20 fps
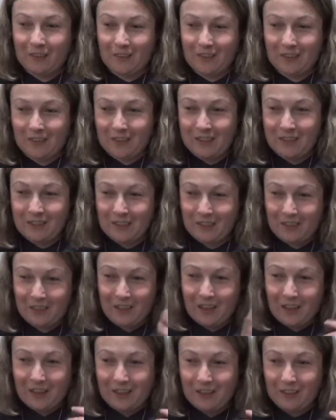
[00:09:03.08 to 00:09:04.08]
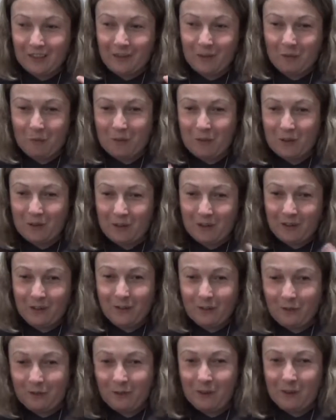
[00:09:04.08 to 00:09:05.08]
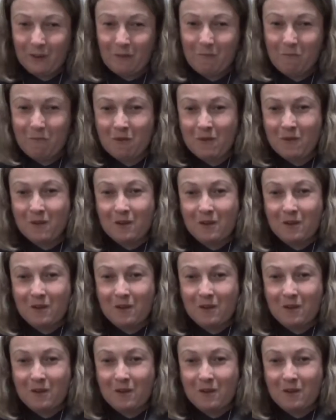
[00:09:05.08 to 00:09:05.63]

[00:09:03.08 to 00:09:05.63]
this and that, and communicate with them.